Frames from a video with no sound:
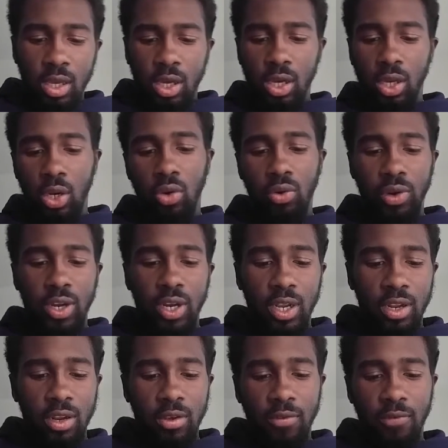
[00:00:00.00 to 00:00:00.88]
glorying
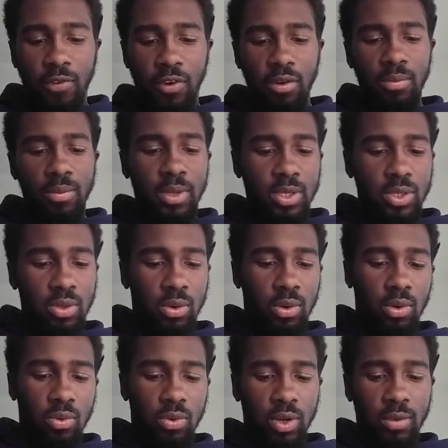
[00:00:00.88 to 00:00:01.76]
in the infirmity, so
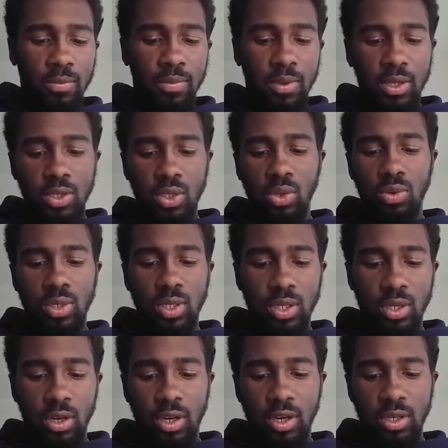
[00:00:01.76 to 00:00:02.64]
the Lord can be
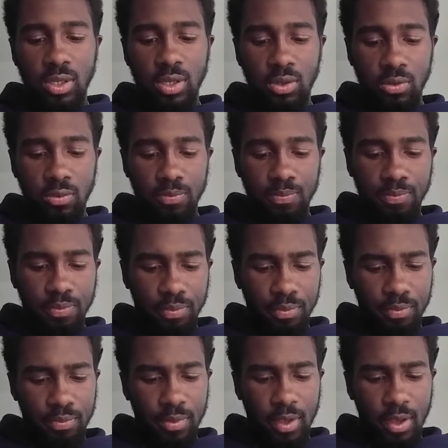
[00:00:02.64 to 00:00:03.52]
exalted. All right, so
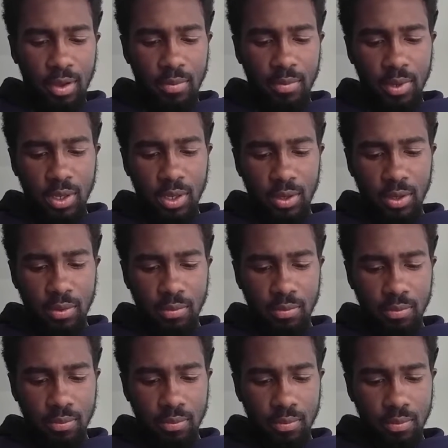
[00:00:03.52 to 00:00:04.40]
I'm gonna
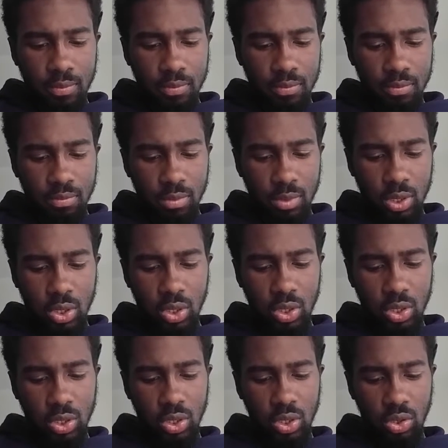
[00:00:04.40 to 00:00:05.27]
um,
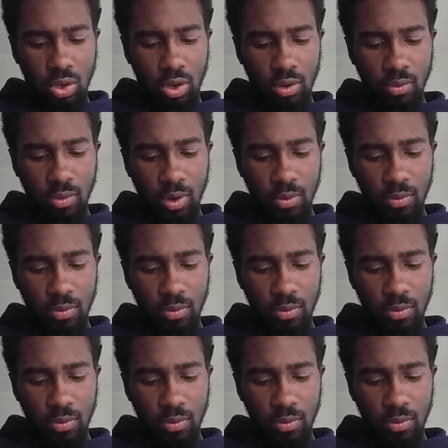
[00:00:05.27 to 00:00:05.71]
start where I